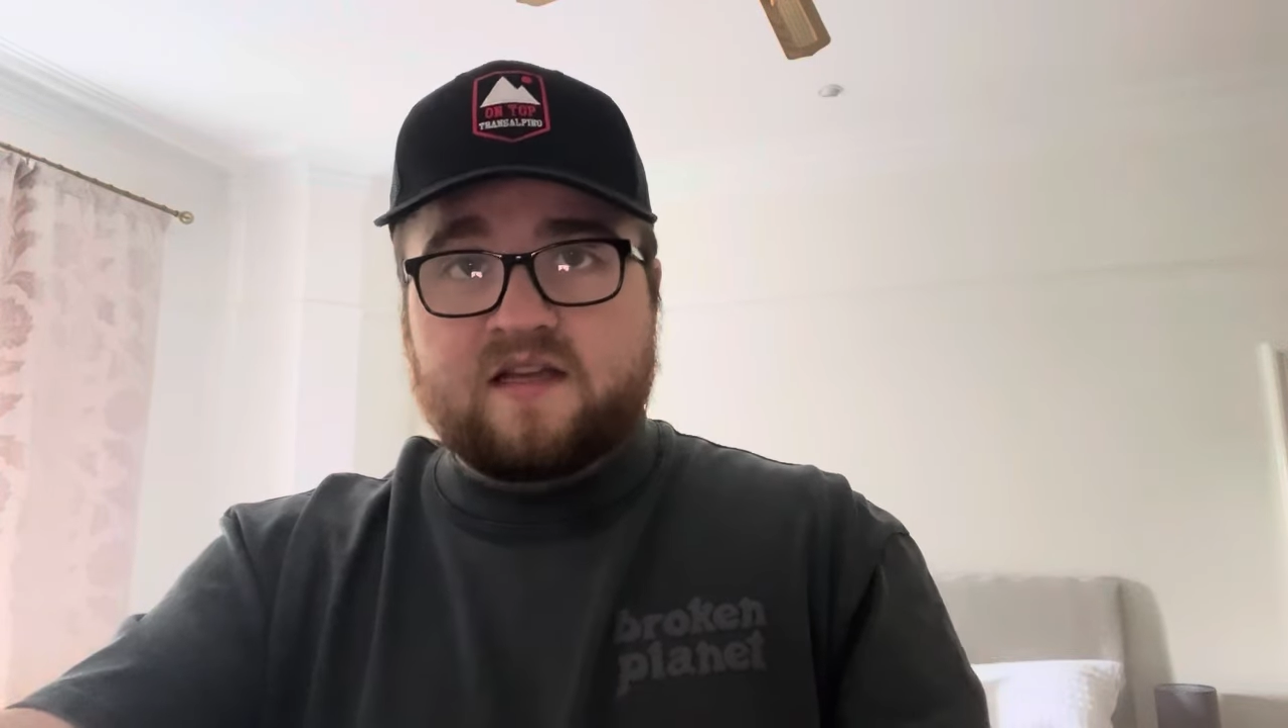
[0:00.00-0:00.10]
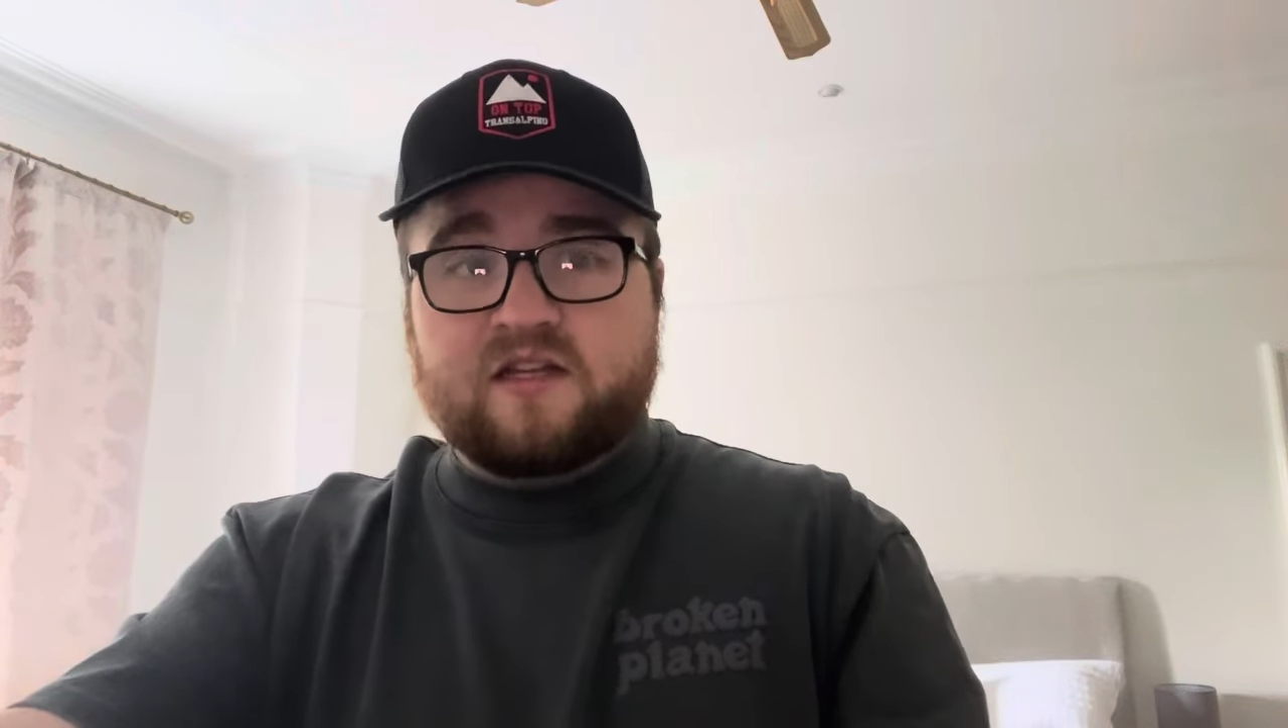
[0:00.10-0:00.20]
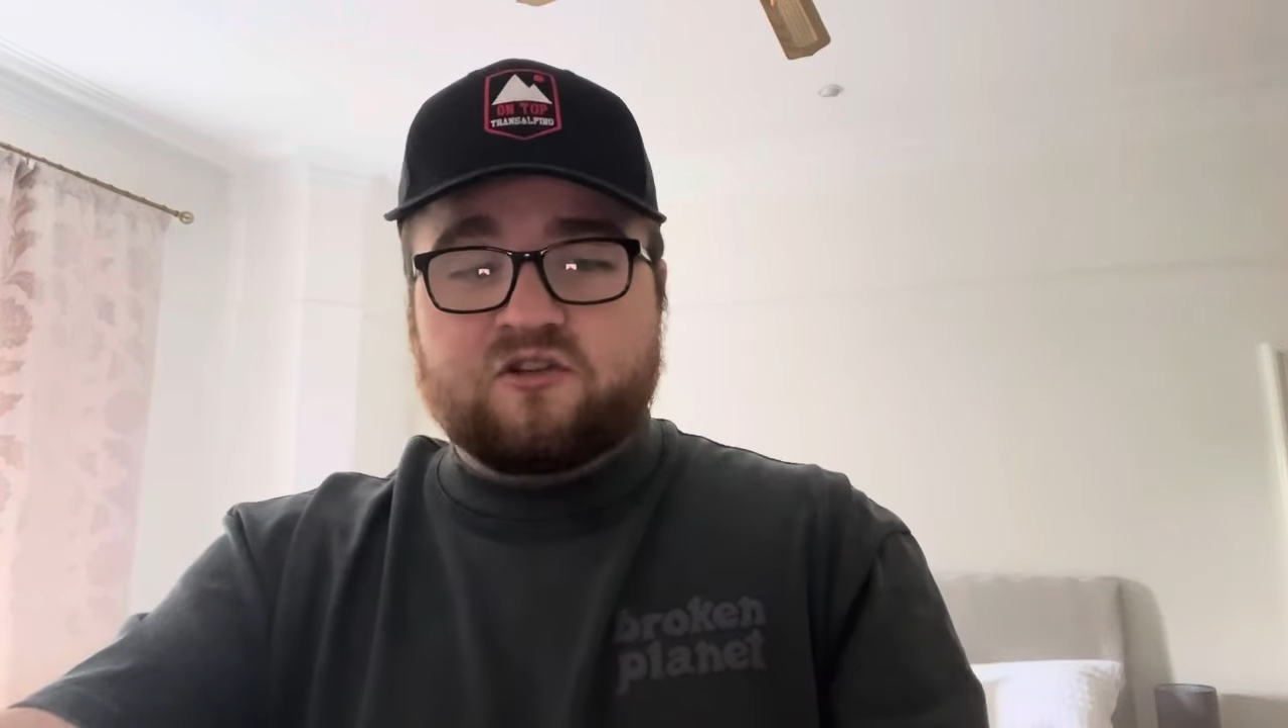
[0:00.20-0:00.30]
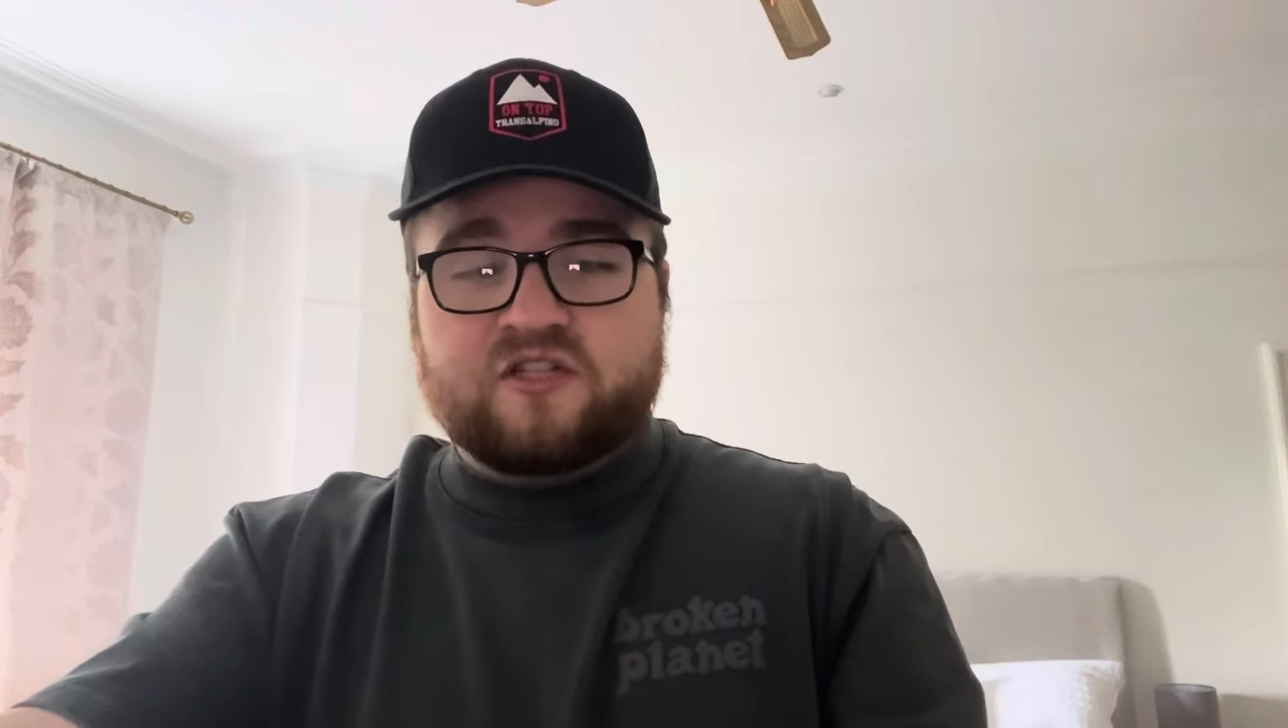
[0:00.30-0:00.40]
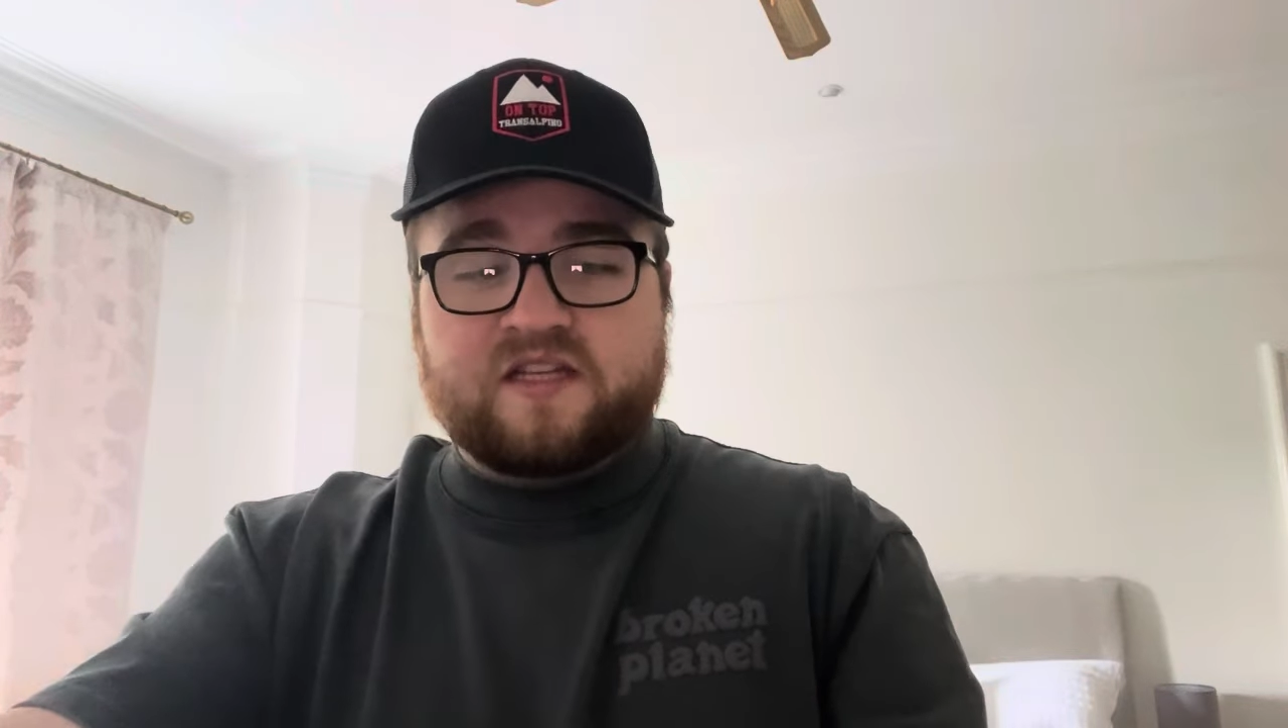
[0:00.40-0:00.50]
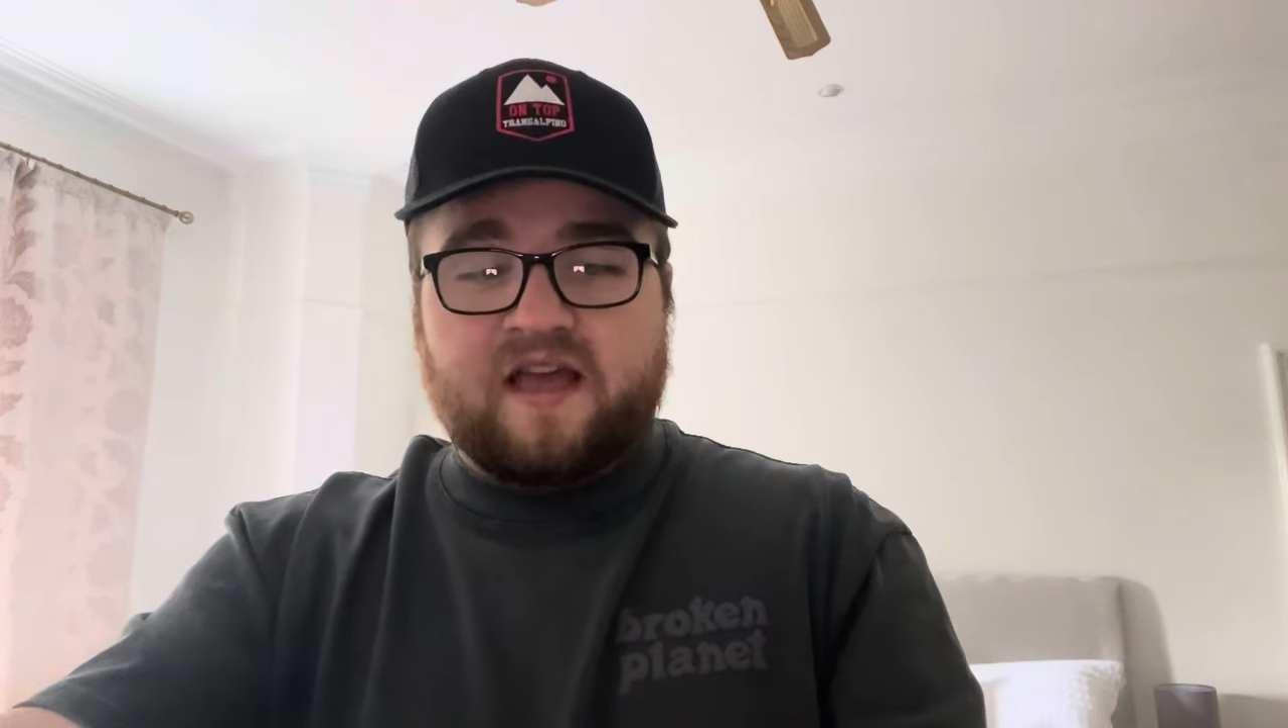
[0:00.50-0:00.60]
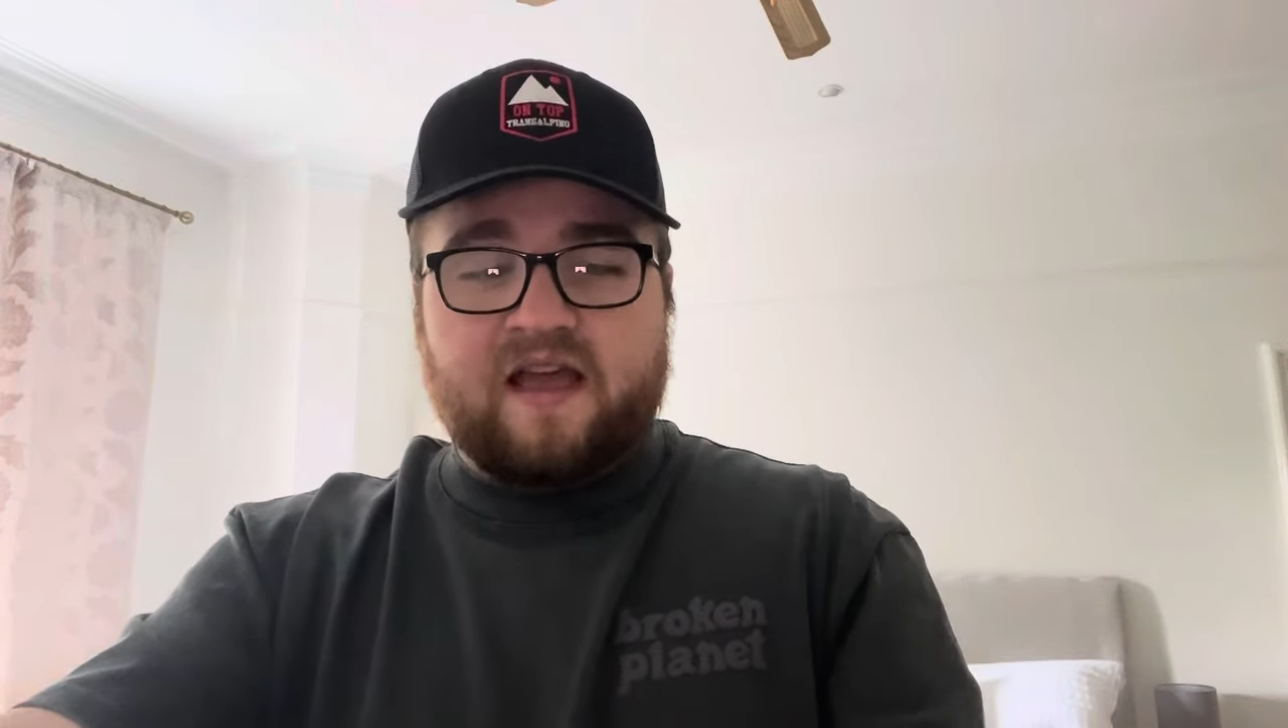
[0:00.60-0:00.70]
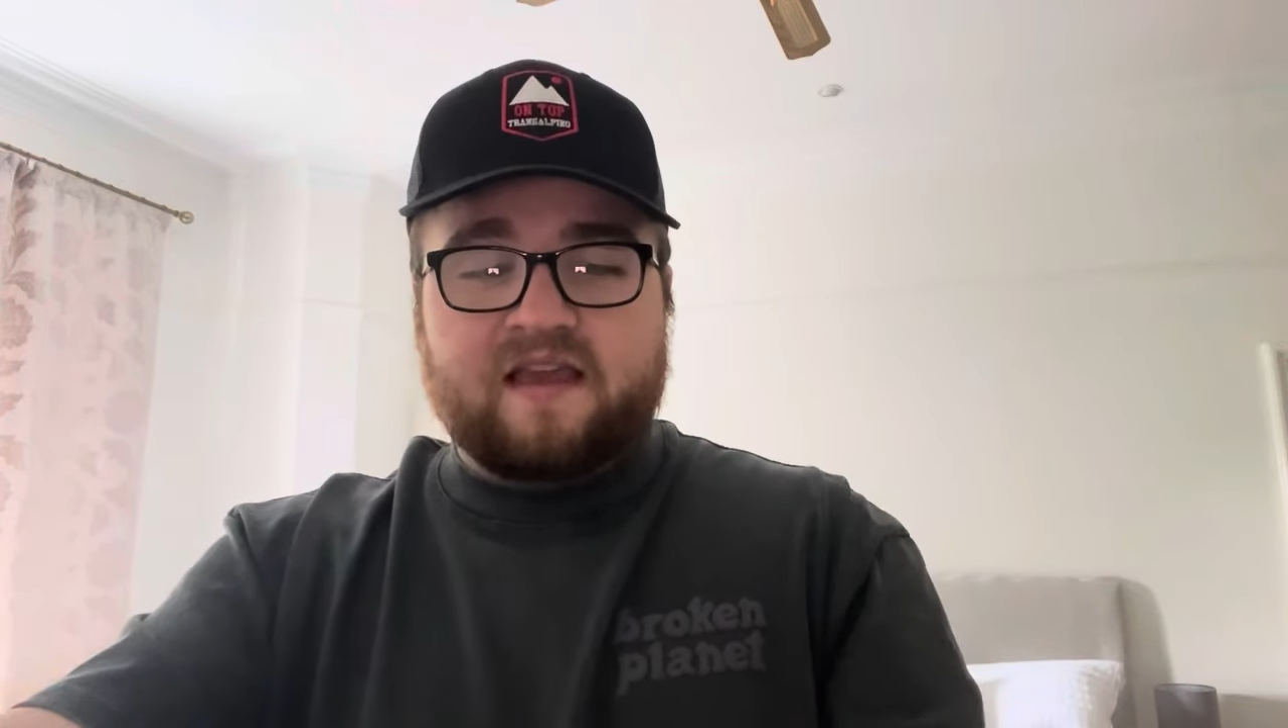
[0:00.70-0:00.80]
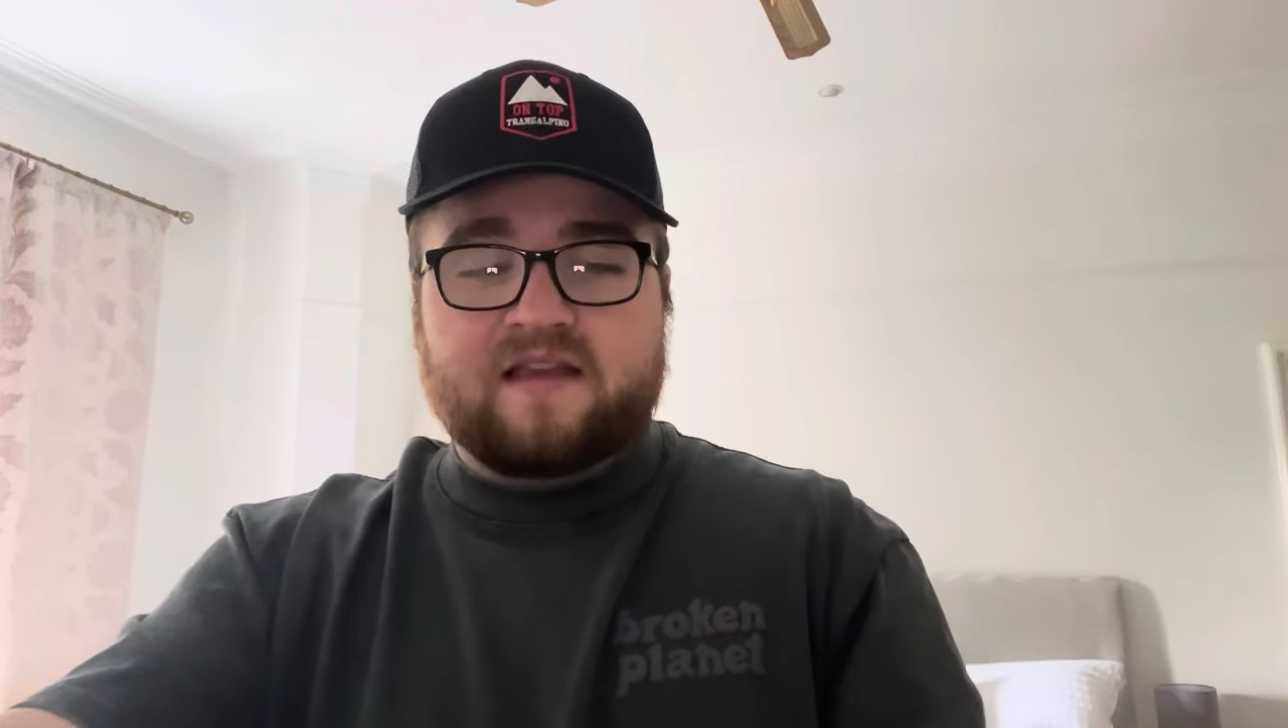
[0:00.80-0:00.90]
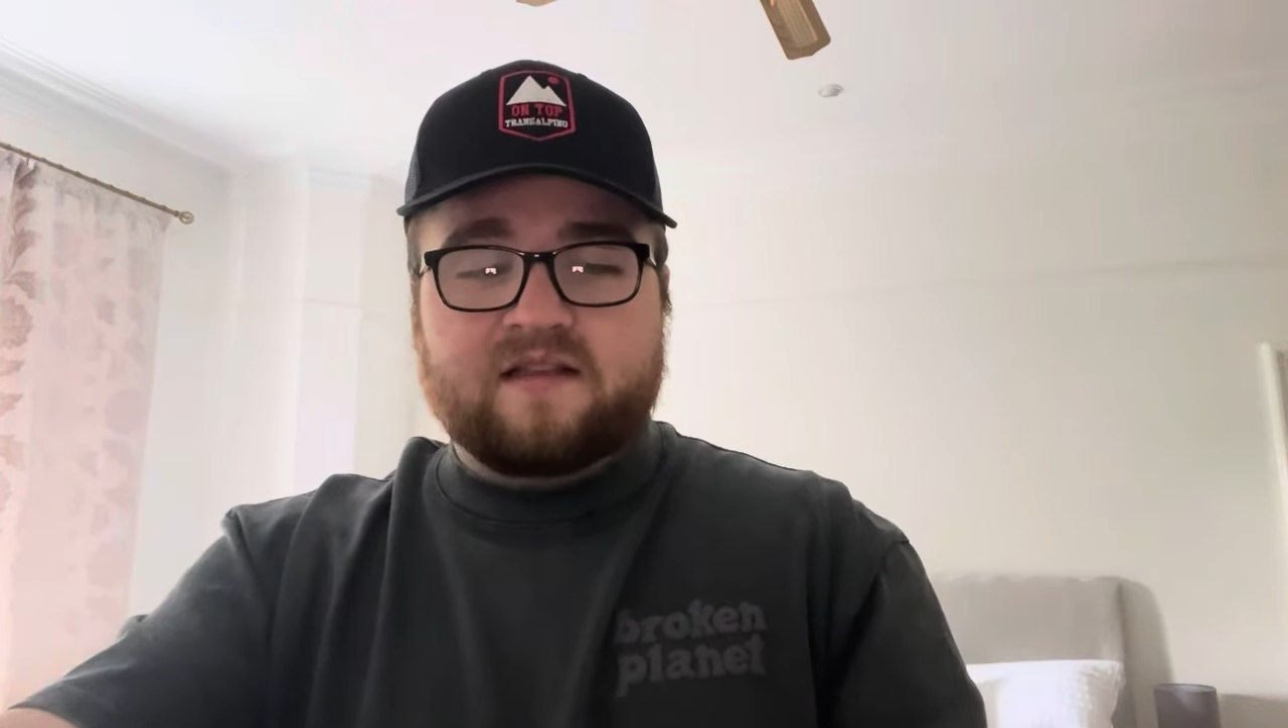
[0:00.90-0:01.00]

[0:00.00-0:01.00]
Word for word: Idrissa Gueye,